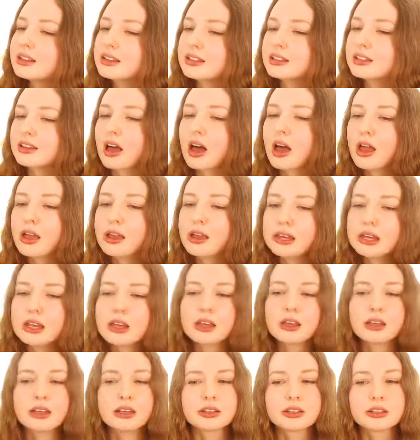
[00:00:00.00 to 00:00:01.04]

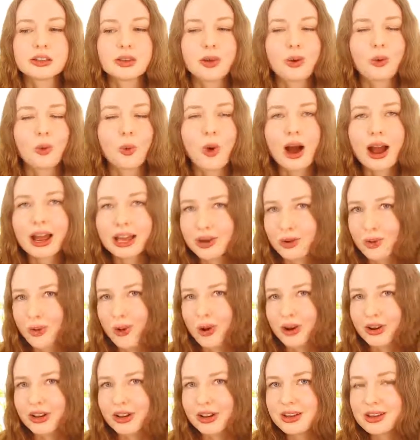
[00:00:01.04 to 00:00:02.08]
Sine is the
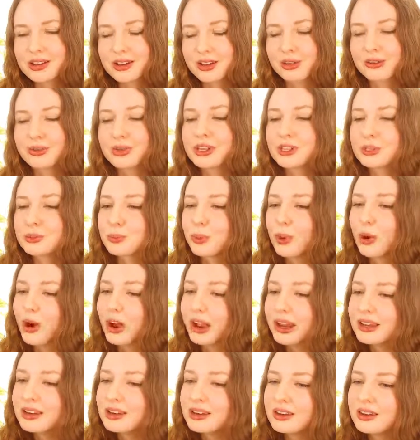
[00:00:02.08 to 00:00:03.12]
y-coordinate of this
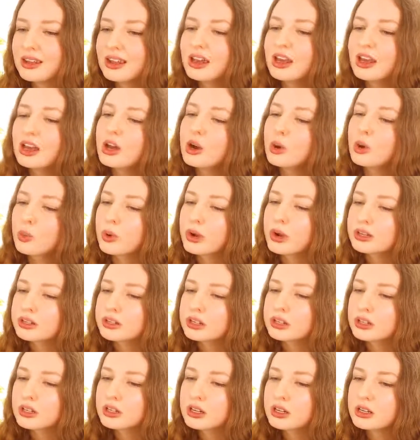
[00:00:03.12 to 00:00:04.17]
point,
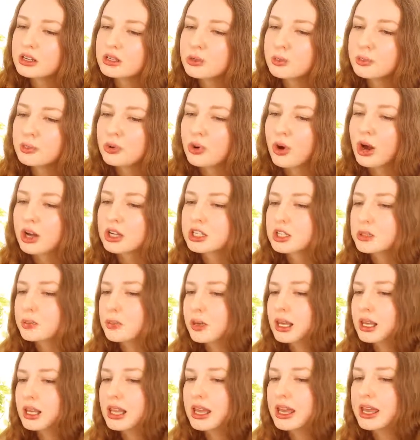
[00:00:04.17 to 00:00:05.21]
which is
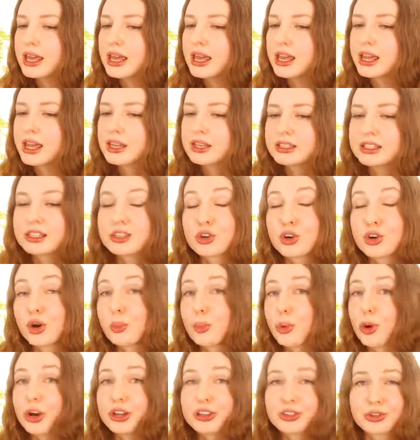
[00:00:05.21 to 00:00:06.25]
approximately
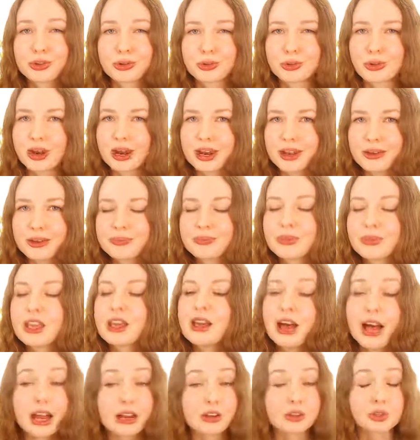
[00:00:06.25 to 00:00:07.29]
zero point three,
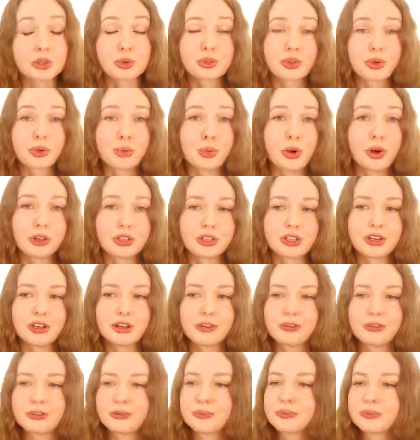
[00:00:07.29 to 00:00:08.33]
and it's also
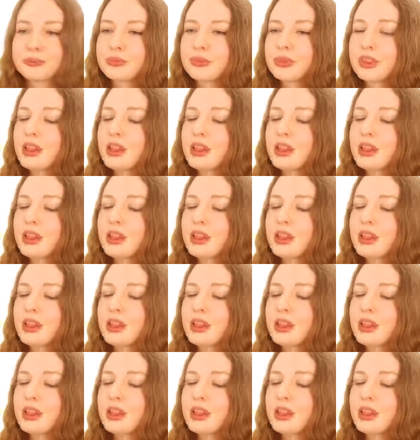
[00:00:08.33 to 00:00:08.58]
positive.